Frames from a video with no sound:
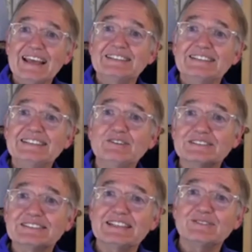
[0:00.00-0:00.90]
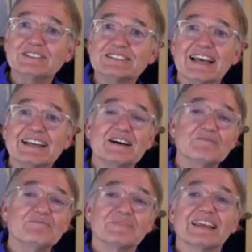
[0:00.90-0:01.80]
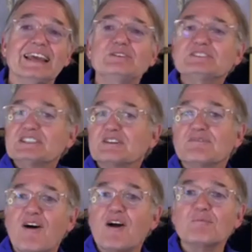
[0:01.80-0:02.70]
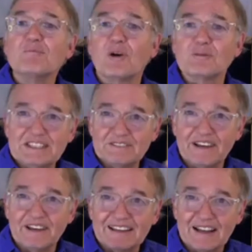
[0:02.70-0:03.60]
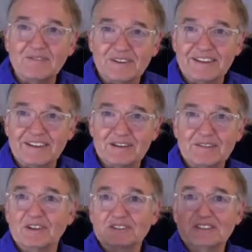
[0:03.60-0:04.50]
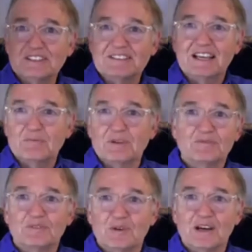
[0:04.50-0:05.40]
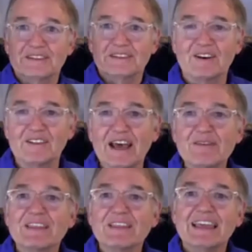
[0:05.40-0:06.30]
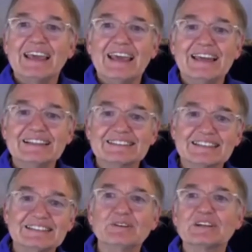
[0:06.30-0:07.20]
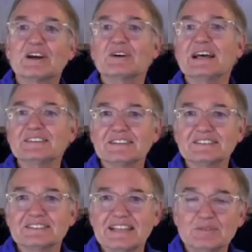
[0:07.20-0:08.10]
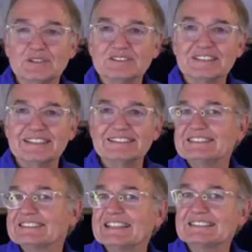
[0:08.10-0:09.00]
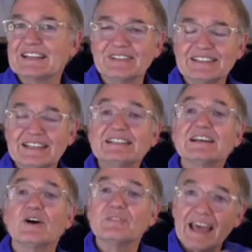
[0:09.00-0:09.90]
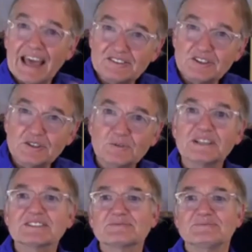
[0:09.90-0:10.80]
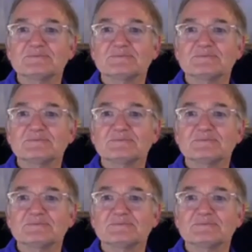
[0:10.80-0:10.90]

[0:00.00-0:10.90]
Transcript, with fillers: she was like he was just a farm boy, but she fell in love with him, even though she's like beautiful and wealthy and all that. And it's because she would go down to the stables and she'd say something, he'd go, "As you wish."